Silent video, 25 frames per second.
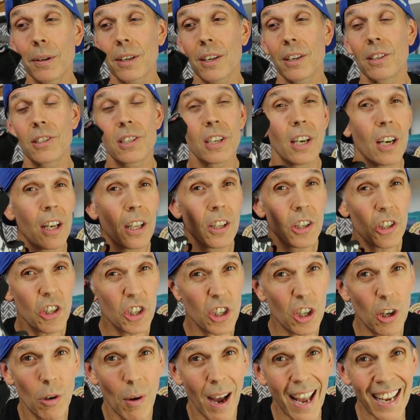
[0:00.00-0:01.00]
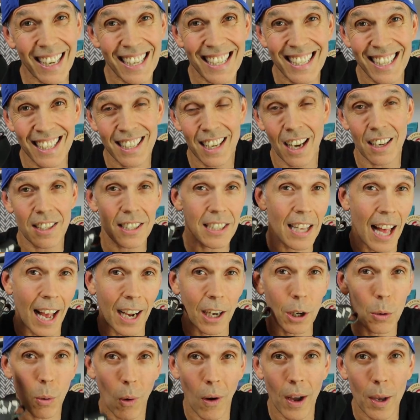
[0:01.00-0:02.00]
because the shoe actually does
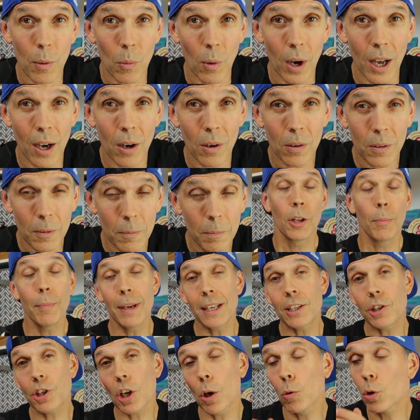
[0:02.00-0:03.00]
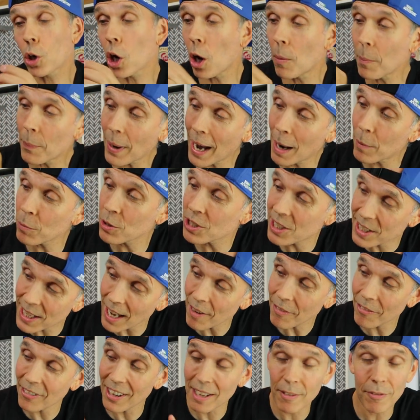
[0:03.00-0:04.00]
that quite well. The midsole compound was
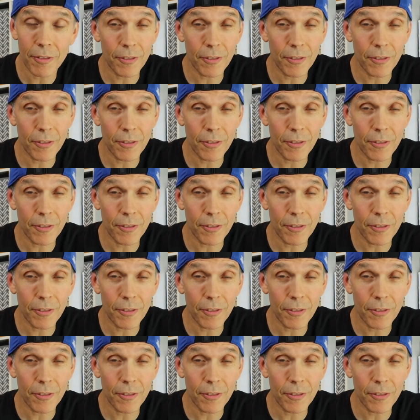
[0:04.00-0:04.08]
definitely